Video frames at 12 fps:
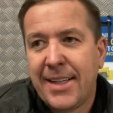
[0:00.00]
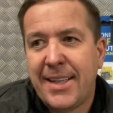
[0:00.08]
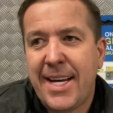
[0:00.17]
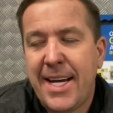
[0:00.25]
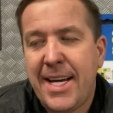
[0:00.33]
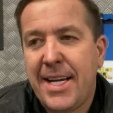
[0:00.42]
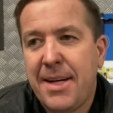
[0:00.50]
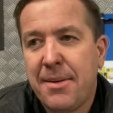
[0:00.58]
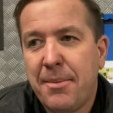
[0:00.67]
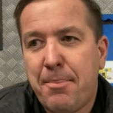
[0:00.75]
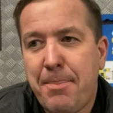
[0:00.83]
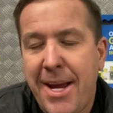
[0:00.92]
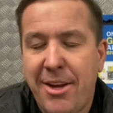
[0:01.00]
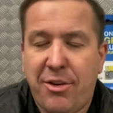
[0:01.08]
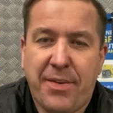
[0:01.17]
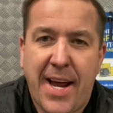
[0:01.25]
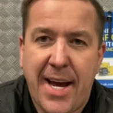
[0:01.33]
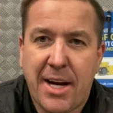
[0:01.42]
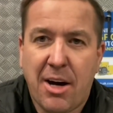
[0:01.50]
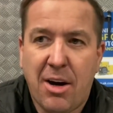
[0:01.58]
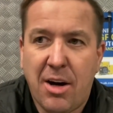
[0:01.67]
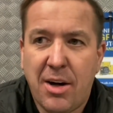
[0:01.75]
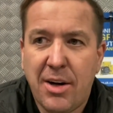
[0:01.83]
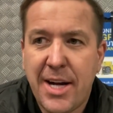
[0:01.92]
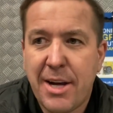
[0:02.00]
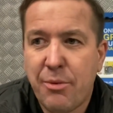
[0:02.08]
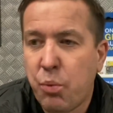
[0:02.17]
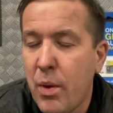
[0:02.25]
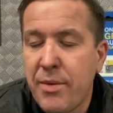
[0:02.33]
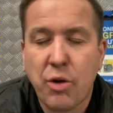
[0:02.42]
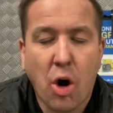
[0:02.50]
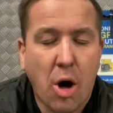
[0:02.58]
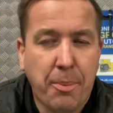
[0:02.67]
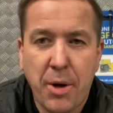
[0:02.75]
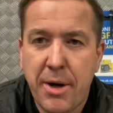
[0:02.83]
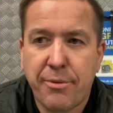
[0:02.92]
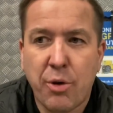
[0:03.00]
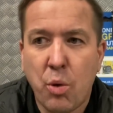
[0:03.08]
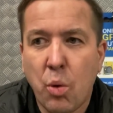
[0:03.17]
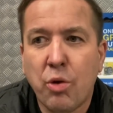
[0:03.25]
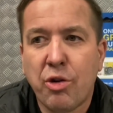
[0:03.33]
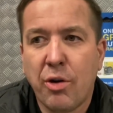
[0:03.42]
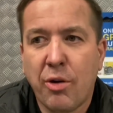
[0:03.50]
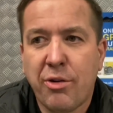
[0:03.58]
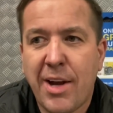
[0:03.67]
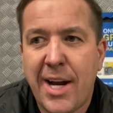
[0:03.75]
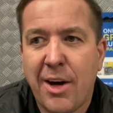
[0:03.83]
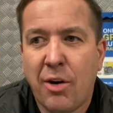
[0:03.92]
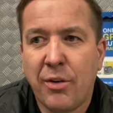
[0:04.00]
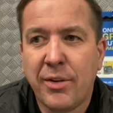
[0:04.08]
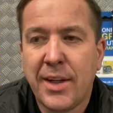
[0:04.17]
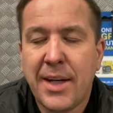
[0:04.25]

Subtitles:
the bits for that car, if we've got to put it through auction or sell it on,